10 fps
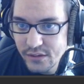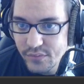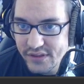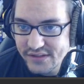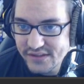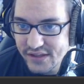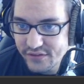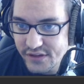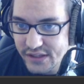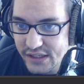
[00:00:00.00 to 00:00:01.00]
But this is
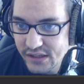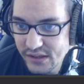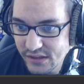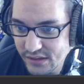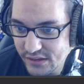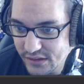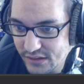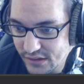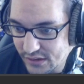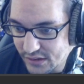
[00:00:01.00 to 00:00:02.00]
definitely
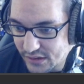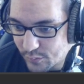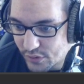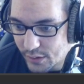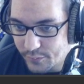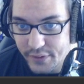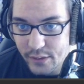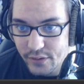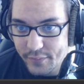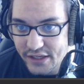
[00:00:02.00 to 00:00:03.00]
the problem, I
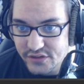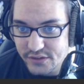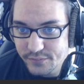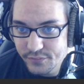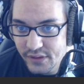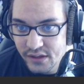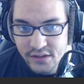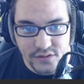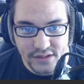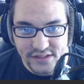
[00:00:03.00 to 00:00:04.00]
would imagine.
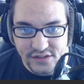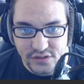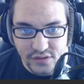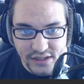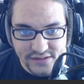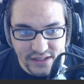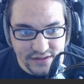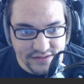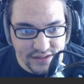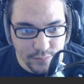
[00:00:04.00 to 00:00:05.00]
So let's actually try and set
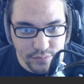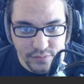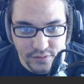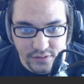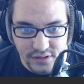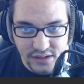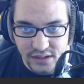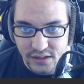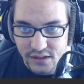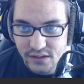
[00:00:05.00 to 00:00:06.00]
this up
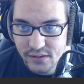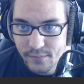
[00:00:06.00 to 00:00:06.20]
here.